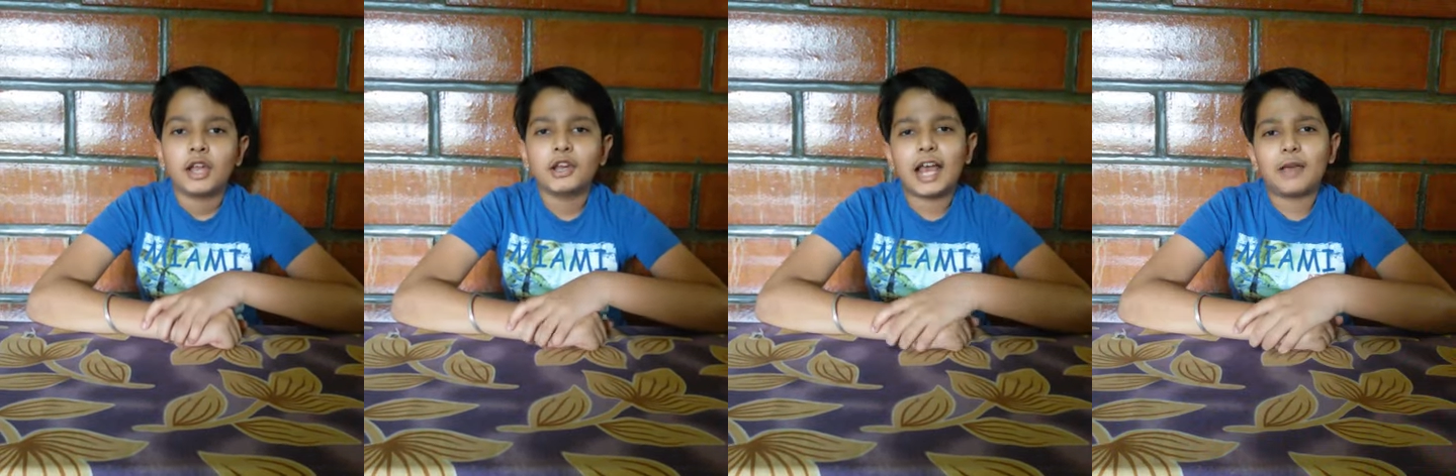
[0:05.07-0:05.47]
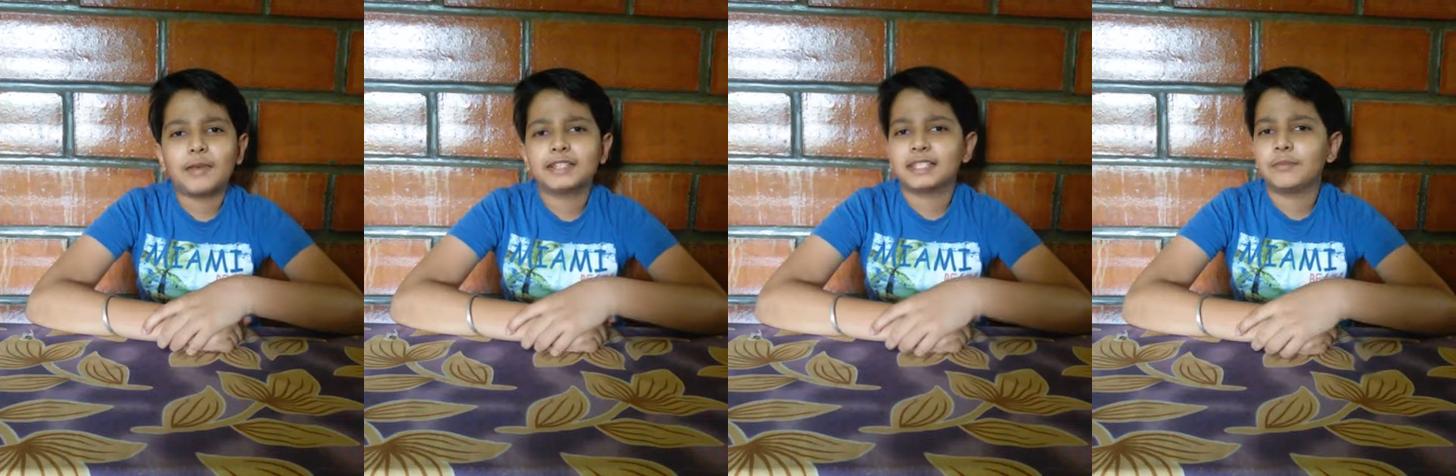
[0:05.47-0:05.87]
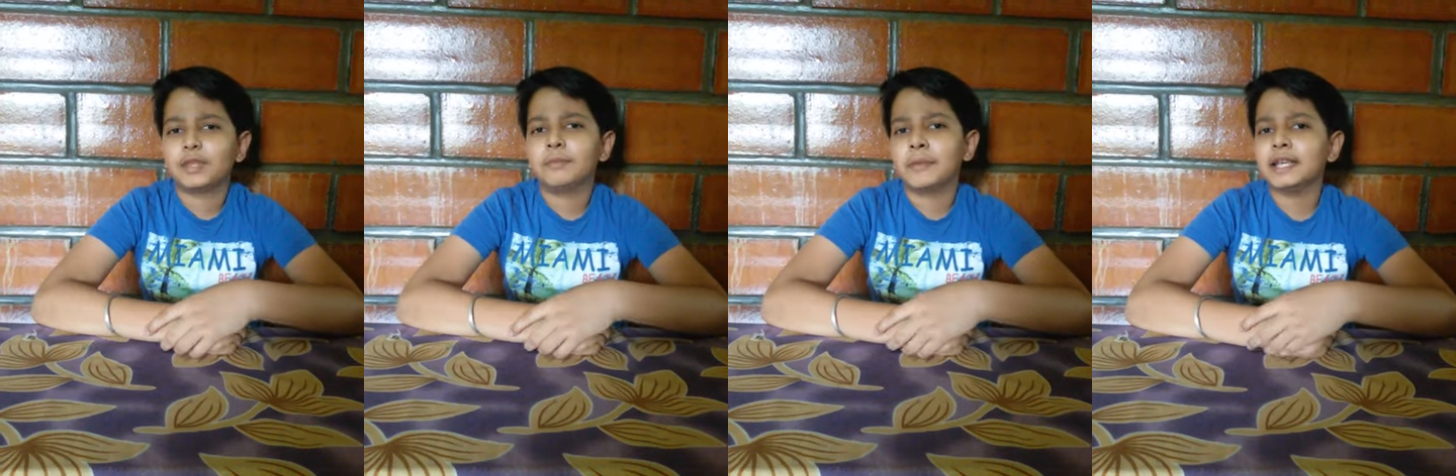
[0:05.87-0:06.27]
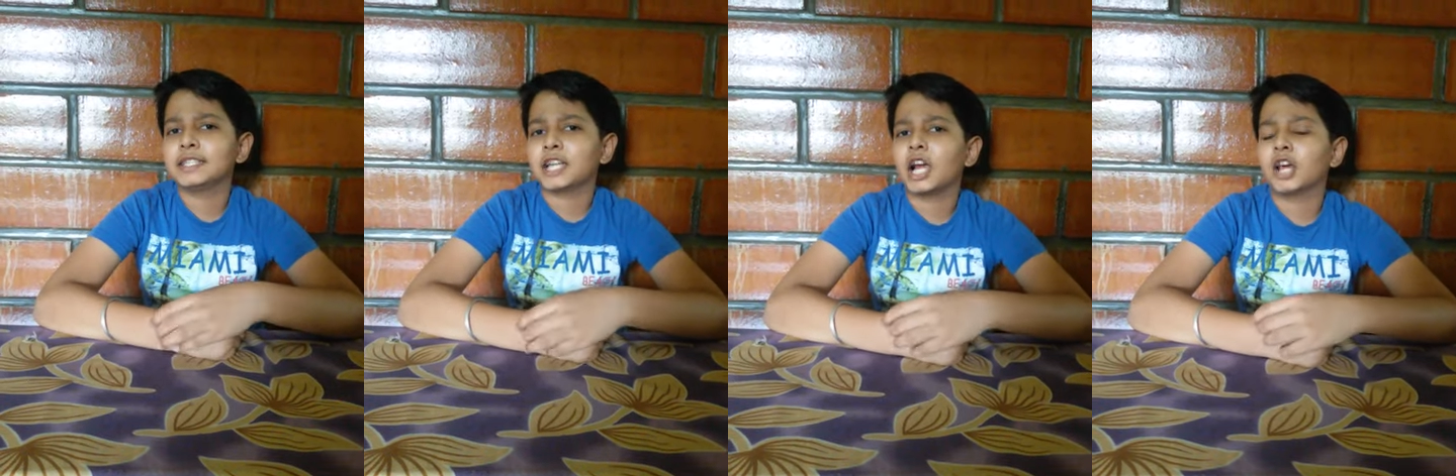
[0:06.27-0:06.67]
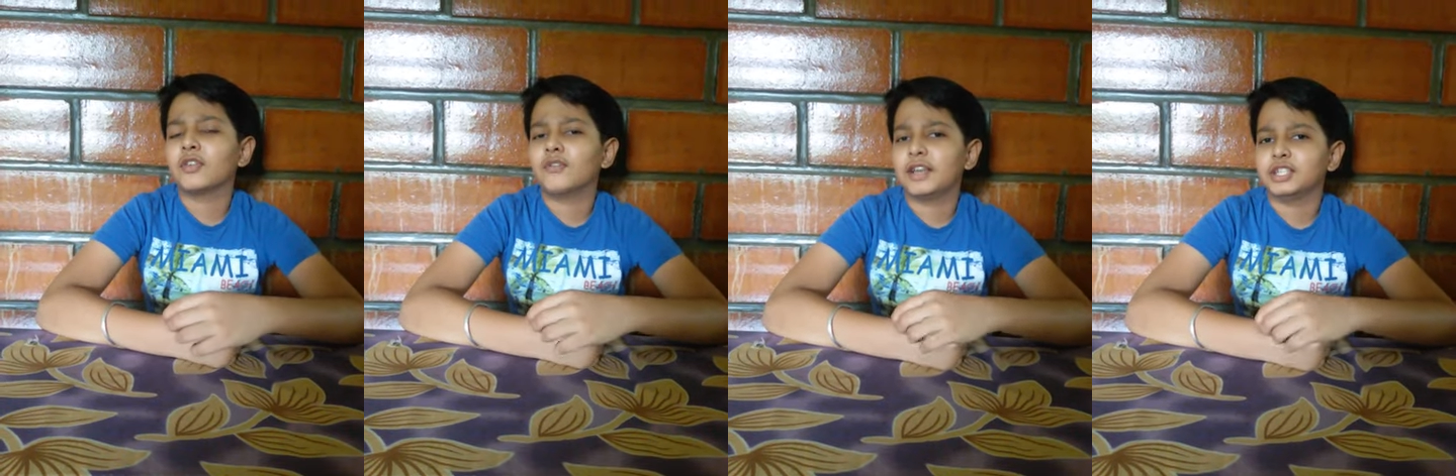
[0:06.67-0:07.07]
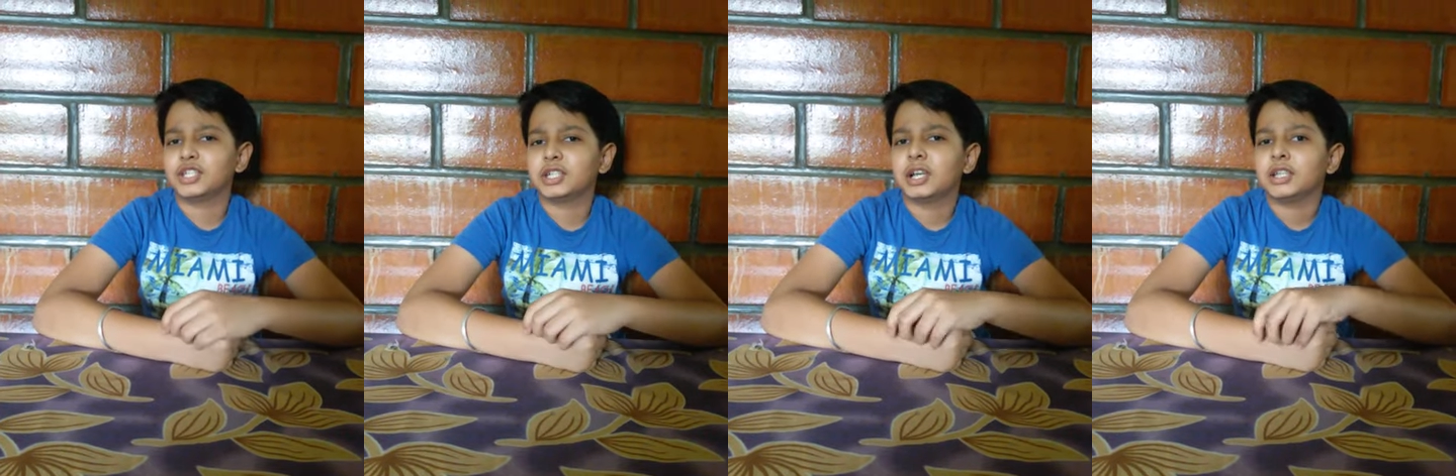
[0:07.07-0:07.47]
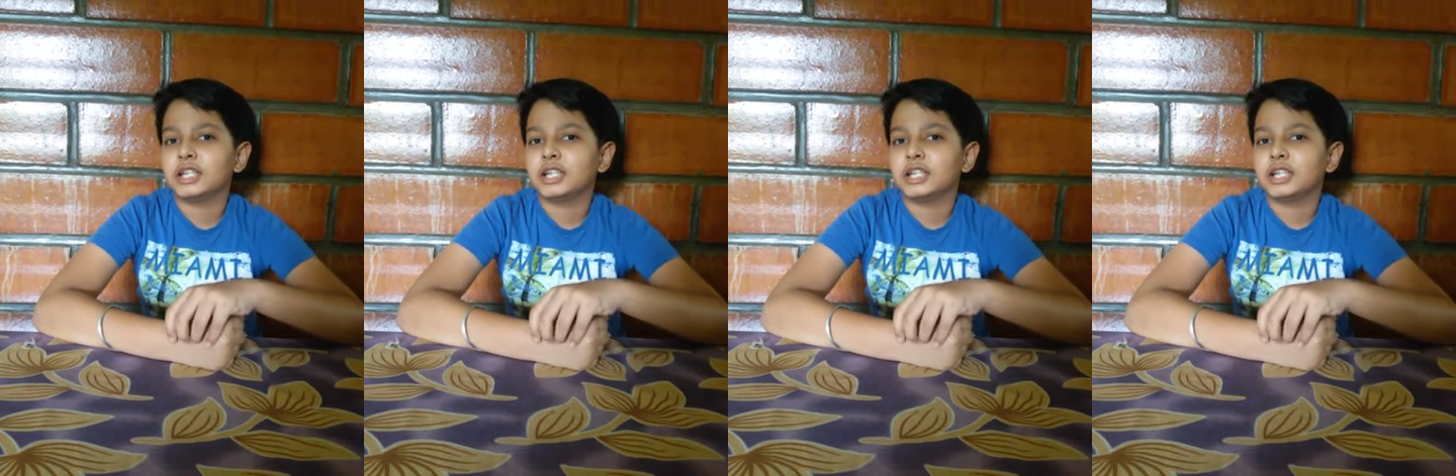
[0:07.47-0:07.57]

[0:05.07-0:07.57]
Today I made something best out of the waste.